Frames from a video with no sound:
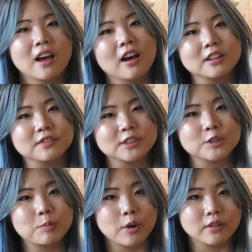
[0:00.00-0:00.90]
All of your
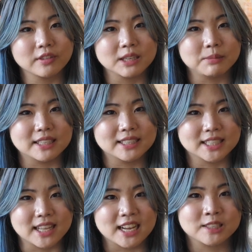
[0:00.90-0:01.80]
support really means
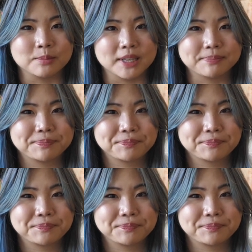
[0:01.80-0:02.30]
a lot to me.